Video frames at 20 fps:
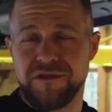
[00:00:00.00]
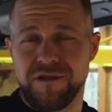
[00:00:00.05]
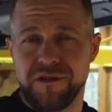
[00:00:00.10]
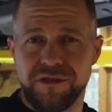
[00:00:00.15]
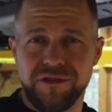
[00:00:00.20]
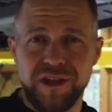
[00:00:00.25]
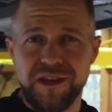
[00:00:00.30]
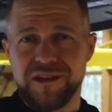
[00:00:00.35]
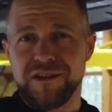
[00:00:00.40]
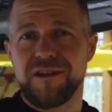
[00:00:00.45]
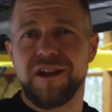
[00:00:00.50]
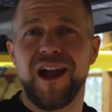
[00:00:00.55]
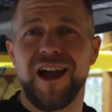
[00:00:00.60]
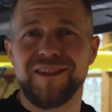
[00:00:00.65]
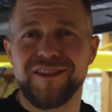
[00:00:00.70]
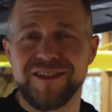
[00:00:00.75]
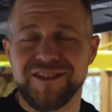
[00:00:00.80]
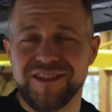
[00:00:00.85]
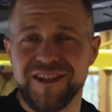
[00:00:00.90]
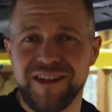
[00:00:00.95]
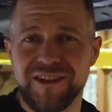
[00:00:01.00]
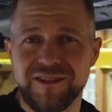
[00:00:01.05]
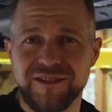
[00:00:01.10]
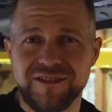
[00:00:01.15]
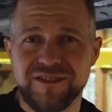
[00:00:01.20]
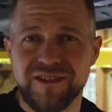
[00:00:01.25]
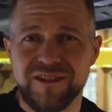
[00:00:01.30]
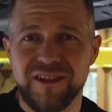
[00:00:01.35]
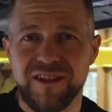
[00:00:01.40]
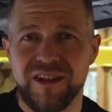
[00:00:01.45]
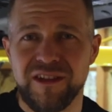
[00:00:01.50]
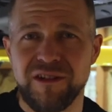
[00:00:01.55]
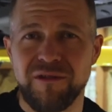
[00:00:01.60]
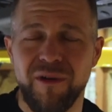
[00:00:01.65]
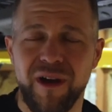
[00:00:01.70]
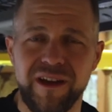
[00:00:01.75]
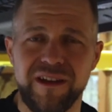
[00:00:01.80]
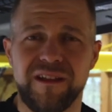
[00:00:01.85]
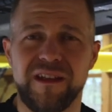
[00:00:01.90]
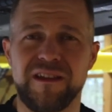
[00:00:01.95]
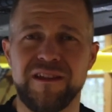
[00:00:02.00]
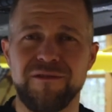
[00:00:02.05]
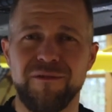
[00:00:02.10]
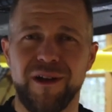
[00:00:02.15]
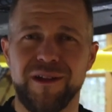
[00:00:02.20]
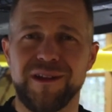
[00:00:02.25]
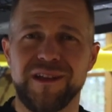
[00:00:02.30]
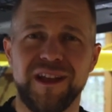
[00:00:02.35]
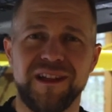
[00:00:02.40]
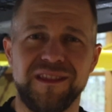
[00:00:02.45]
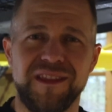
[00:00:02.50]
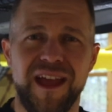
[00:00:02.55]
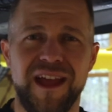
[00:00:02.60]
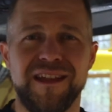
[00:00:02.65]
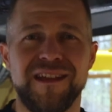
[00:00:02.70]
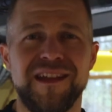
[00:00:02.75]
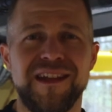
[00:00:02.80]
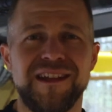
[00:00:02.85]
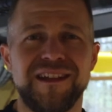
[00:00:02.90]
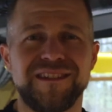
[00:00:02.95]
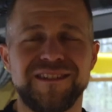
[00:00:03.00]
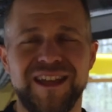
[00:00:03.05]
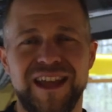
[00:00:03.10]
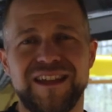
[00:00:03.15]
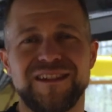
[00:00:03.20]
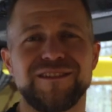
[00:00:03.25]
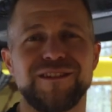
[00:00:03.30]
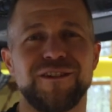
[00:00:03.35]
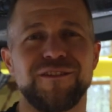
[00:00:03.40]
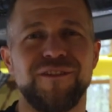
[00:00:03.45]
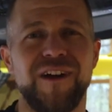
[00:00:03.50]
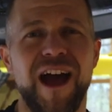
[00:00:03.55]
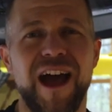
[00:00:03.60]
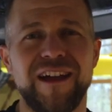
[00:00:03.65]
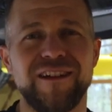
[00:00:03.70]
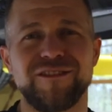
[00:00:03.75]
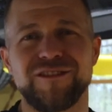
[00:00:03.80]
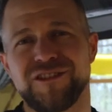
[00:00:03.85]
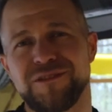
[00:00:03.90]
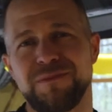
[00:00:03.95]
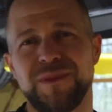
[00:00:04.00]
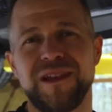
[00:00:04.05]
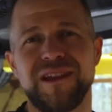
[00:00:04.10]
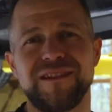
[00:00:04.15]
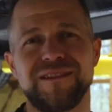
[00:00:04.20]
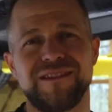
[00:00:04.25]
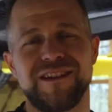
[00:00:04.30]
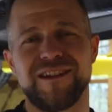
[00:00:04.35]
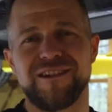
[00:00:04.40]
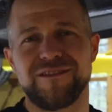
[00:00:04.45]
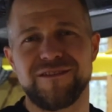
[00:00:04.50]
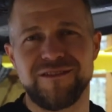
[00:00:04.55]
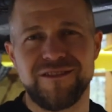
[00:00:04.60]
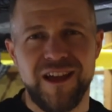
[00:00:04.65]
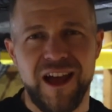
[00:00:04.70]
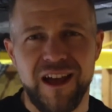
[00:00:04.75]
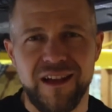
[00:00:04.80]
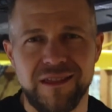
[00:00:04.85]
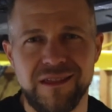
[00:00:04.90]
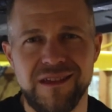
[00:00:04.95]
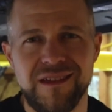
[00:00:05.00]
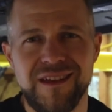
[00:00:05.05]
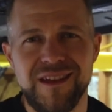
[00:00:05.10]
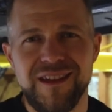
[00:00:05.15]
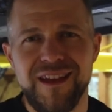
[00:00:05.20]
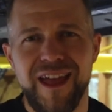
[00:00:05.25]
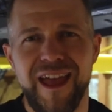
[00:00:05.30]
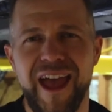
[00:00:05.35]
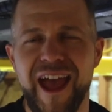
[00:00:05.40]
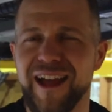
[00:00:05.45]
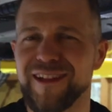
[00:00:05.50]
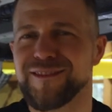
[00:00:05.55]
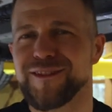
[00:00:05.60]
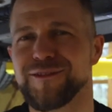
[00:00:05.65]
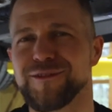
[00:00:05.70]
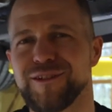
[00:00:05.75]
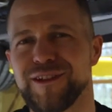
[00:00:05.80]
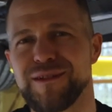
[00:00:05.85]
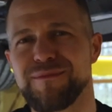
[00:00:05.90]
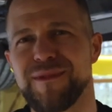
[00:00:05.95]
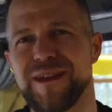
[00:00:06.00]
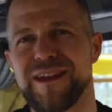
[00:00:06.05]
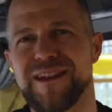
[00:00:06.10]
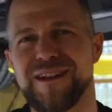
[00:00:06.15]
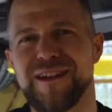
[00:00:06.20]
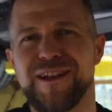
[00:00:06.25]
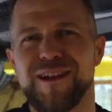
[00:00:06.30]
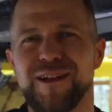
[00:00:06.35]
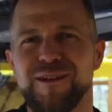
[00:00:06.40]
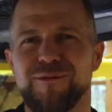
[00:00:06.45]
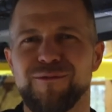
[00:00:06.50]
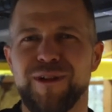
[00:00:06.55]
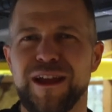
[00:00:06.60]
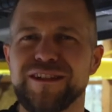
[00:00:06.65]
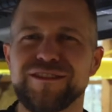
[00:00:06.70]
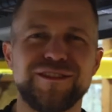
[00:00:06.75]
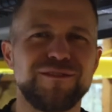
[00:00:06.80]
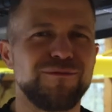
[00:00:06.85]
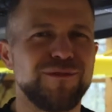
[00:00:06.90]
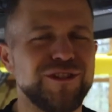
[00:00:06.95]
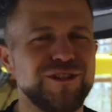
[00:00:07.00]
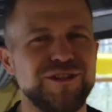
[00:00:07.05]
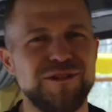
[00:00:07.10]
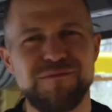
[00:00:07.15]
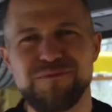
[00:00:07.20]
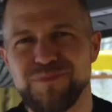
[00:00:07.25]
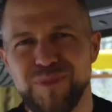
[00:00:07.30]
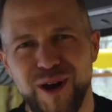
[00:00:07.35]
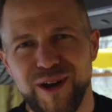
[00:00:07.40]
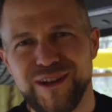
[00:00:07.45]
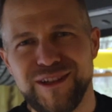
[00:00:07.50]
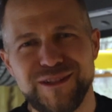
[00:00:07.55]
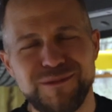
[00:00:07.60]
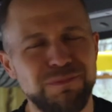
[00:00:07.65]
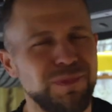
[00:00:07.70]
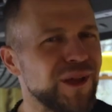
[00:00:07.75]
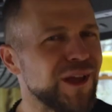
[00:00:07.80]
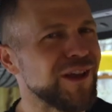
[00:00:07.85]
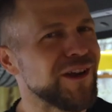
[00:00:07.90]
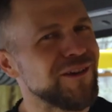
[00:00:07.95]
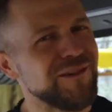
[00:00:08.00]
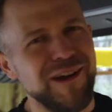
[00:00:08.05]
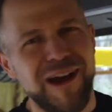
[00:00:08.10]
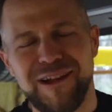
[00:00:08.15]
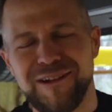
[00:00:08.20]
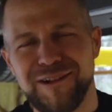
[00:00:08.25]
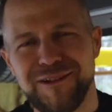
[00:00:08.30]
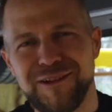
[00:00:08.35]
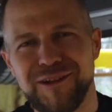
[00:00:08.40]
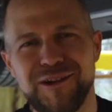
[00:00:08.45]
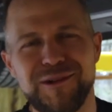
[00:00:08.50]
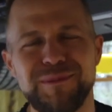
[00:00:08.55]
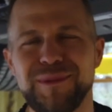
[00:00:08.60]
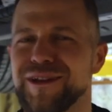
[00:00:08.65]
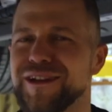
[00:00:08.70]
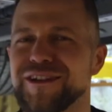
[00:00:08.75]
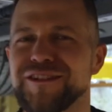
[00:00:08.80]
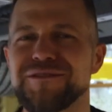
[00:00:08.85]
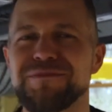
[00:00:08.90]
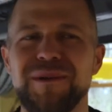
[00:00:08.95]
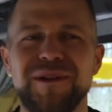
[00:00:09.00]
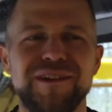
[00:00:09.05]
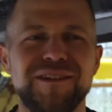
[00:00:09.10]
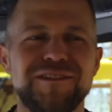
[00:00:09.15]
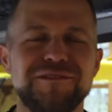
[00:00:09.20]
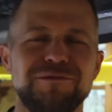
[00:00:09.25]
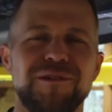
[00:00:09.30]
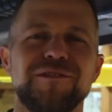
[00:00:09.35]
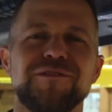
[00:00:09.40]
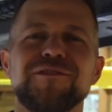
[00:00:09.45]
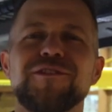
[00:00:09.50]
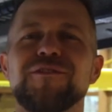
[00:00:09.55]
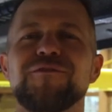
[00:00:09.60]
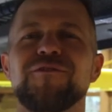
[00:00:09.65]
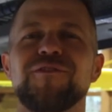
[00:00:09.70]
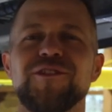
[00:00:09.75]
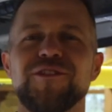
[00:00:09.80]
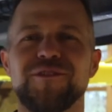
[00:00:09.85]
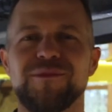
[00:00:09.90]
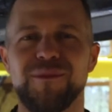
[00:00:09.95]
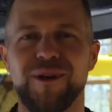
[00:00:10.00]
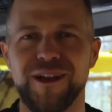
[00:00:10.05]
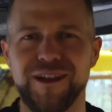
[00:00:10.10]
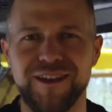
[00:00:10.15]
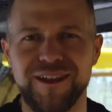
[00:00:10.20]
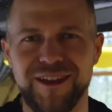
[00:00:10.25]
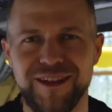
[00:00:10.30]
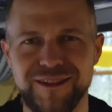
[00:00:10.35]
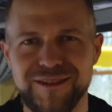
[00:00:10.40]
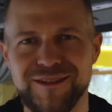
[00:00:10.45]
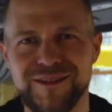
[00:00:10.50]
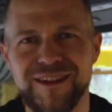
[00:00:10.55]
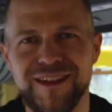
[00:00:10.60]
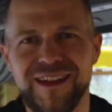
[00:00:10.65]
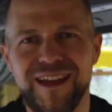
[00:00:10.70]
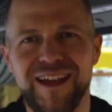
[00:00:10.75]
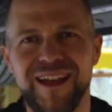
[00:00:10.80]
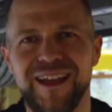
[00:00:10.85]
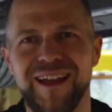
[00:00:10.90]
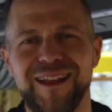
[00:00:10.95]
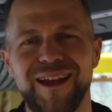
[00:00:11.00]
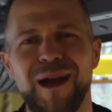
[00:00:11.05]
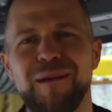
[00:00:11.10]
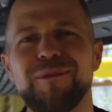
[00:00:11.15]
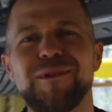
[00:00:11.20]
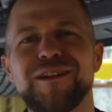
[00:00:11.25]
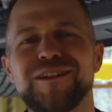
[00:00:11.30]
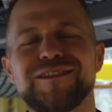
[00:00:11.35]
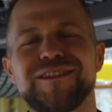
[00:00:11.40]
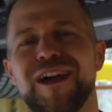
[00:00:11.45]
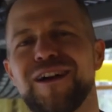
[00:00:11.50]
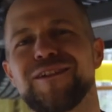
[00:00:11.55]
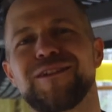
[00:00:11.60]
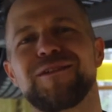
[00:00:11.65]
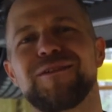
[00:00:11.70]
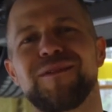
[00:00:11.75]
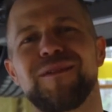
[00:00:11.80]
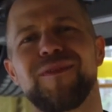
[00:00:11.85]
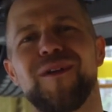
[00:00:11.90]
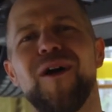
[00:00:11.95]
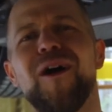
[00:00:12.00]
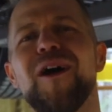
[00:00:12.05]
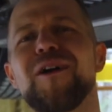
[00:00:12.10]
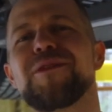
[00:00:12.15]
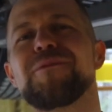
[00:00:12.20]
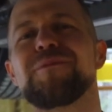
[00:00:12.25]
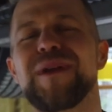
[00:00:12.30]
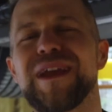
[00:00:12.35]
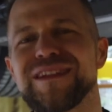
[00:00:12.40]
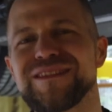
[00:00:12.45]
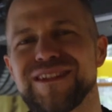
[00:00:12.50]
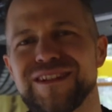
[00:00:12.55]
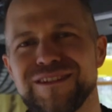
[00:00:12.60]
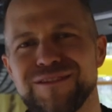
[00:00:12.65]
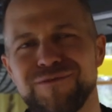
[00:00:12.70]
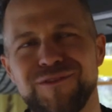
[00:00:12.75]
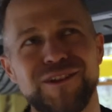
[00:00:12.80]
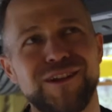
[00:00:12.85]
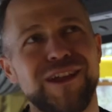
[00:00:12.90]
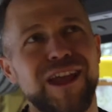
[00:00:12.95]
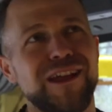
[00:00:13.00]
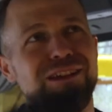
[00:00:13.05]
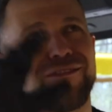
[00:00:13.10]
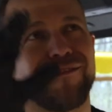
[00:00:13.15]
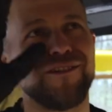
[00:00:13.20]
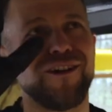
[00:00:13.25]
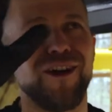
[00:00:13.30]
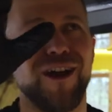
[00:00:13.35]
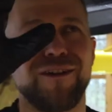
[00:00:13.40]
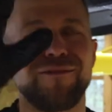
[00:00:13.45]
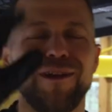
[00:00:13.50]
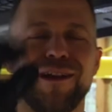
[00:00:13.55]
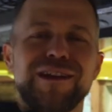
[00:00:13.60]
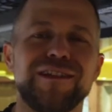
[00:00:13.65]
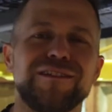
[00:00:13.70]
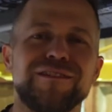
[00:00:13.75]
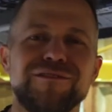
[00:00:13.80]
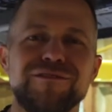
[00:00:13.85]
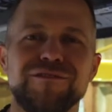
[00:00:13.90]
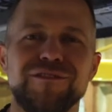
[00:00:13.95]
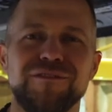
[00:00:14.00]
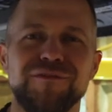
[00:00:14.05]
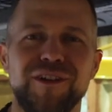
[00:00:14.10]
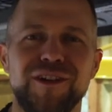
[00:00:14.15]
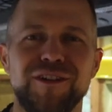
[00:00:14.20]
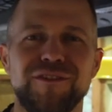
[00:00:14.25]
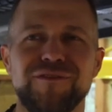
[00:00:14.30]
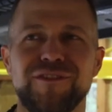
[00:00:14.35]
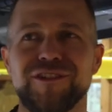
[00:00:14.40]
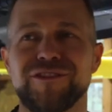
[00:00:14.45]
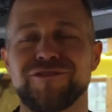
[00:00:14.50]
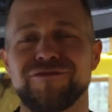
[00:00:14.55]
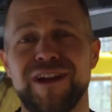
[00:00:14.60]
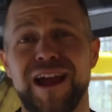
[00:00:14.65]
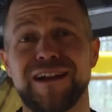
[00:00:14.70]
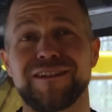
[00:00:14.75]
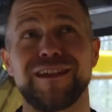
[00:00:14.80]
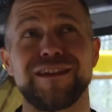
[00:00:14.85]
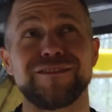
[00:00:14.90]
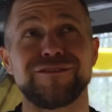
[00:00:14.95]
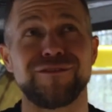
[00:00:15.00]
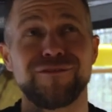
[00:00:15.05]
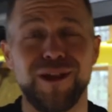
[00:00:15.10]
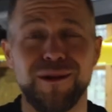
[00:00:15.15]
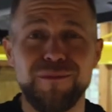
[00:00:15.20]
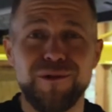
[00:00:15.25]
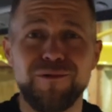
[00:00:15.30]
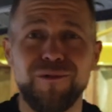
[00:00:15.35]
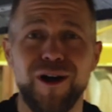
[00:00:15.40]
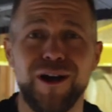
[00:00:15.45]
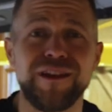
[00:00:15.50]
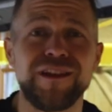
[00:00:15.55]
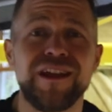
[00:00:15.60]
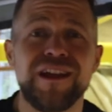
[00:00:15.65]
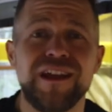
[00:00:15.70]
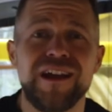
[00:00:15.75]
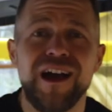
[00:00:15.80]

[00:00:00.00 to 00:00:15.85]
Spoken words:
think you got the skills, and you want to get that taste of higher speed, near death, at the limit, racing with your buddies, playing around a little bit experience. Well, good for you, my kids. And I'm going to tell you all the basics for getting your car ready to do your very first track day. So number one,